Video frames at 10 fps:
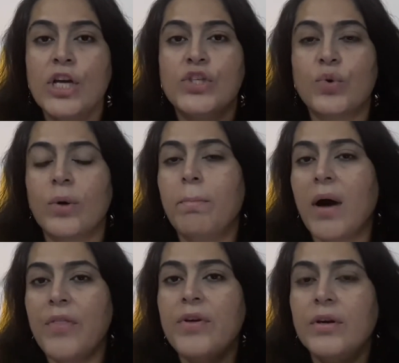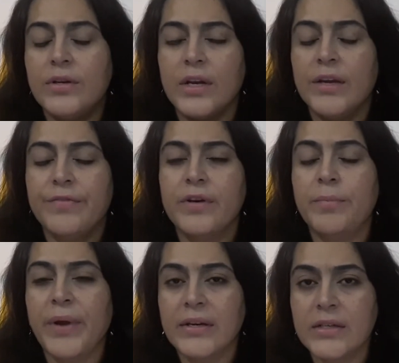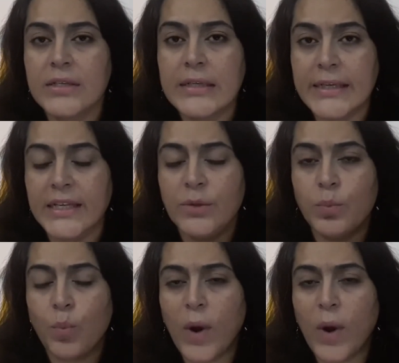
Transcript: So a mother, if a pregnant lady,